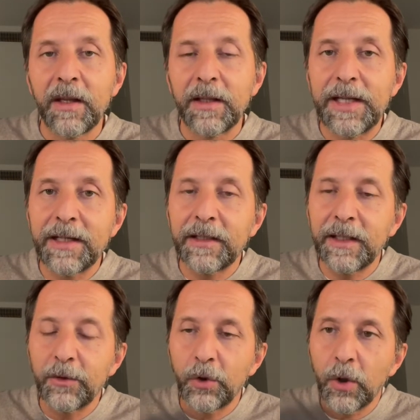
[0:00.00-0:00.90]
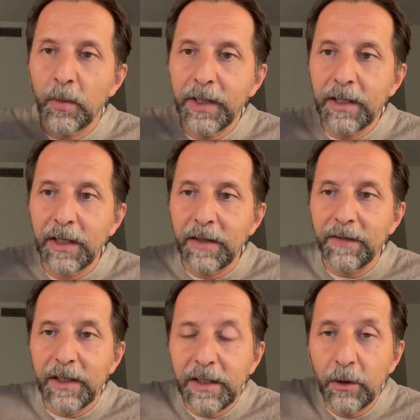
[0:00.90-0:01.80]
Dante is showing
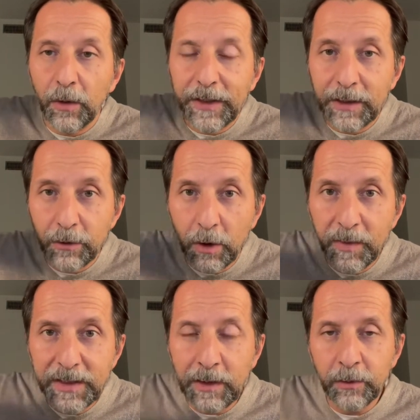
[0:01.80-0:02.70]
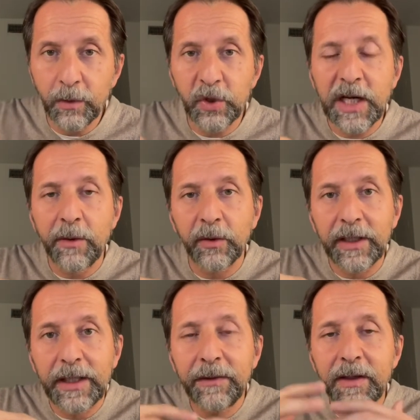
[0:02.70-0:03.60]
the eagle that is coming down to the chariot
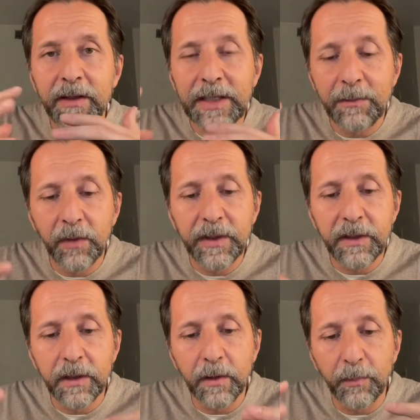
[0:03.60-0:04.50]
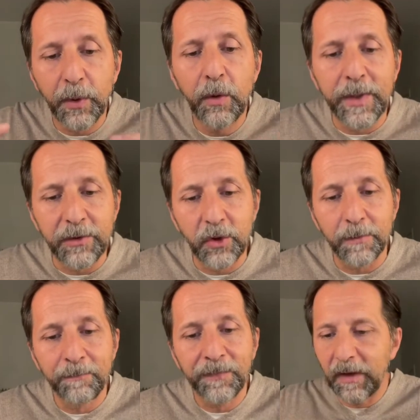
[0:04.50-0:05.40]
and leaving some of its uh, plumage.
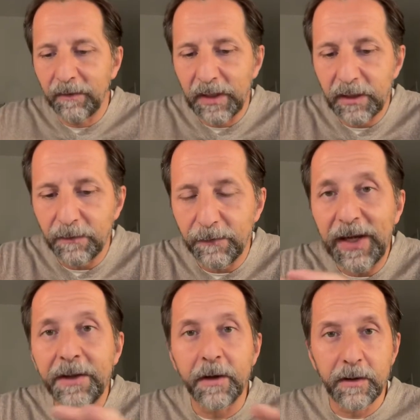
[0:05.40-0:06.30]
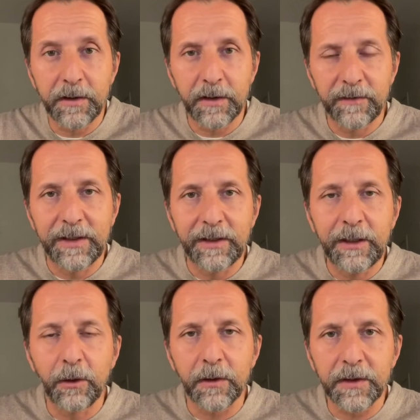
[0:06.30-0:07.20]
These feathers that the
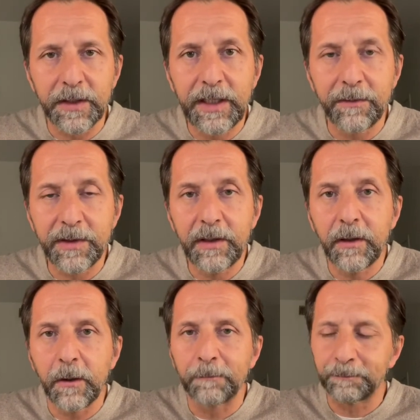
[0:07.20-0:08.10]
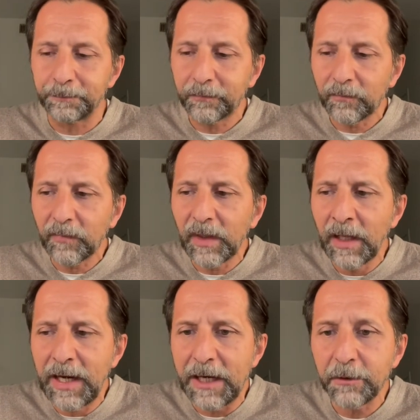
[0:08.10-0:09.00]
eagle leaves here
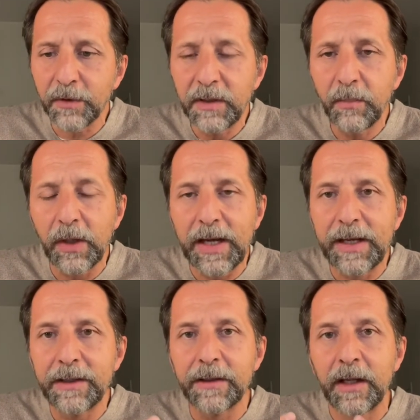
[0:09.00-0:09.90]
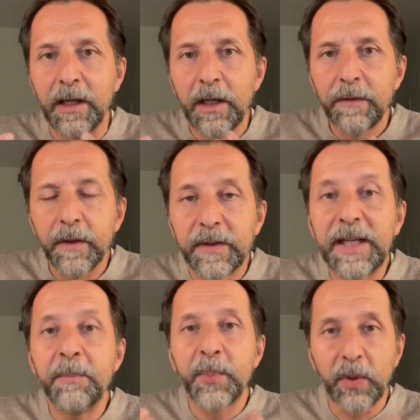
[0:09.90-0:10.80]
are to symbolize the
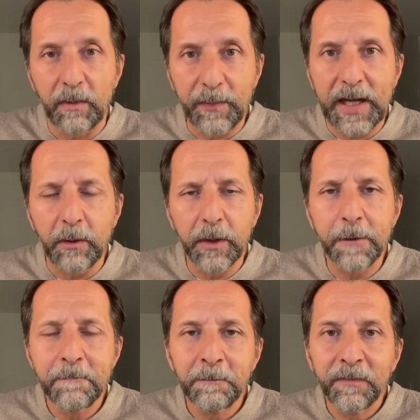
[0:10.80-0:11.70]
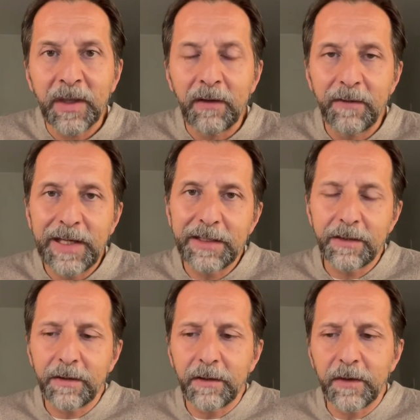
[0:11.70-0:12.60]
temporal power that
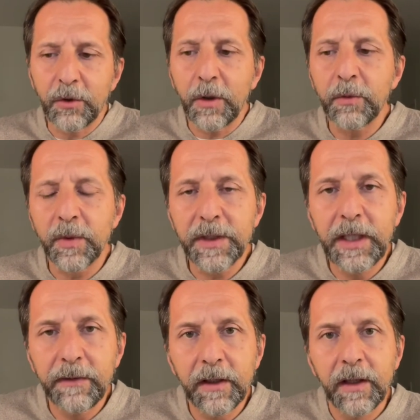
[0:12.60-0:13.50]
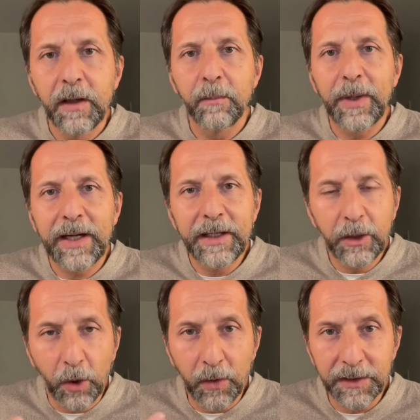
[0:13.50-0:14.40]
uh, the church was given by
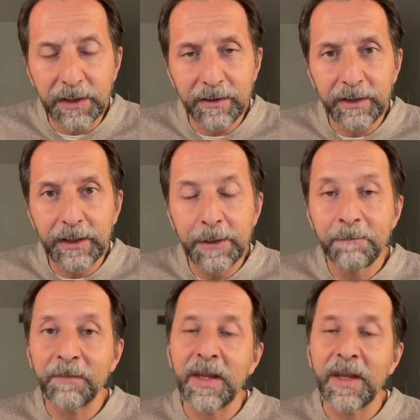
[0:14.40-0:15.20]
Constantine,